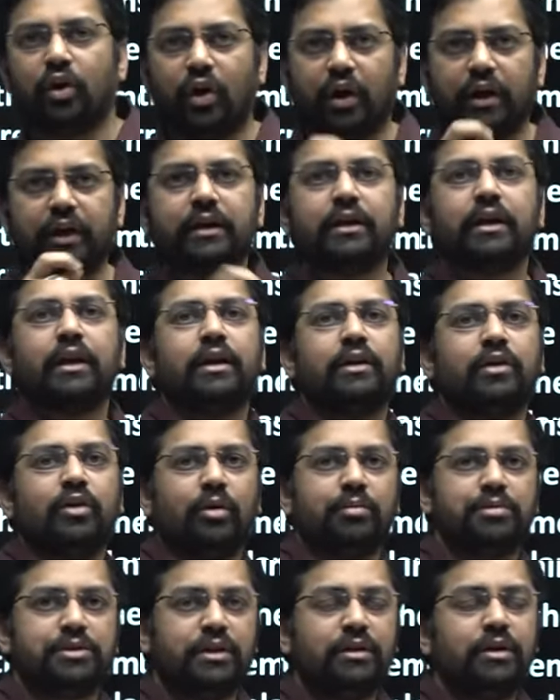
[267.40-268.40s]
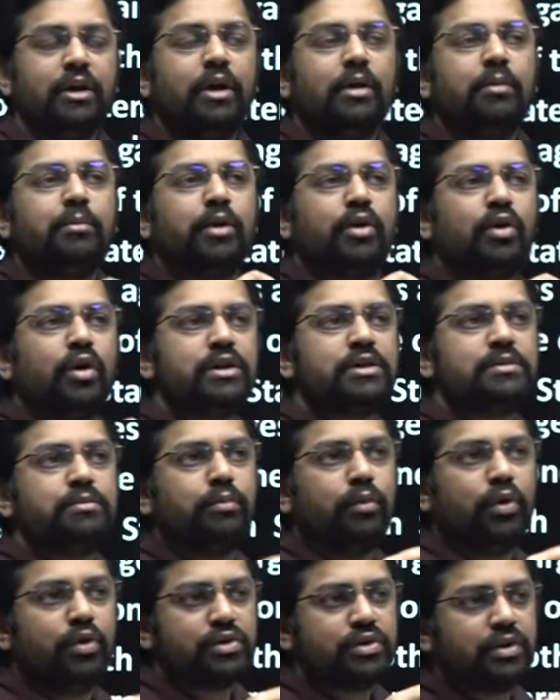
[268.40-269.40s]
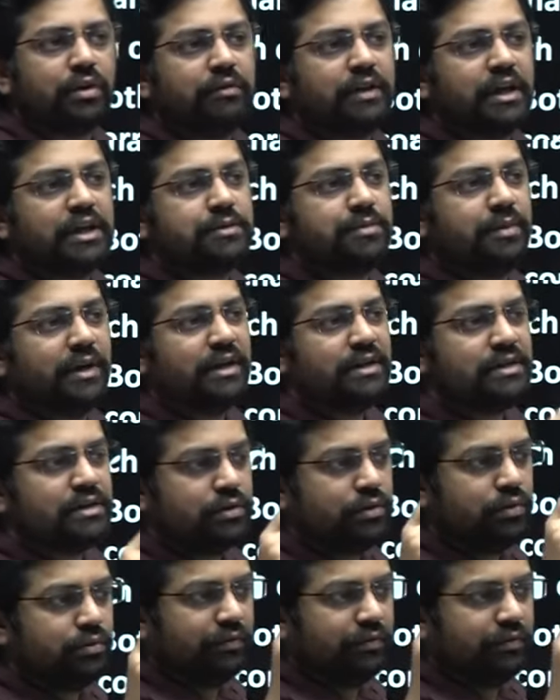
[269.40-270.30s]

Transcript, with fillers: or incorrect option, because most of the aspirants,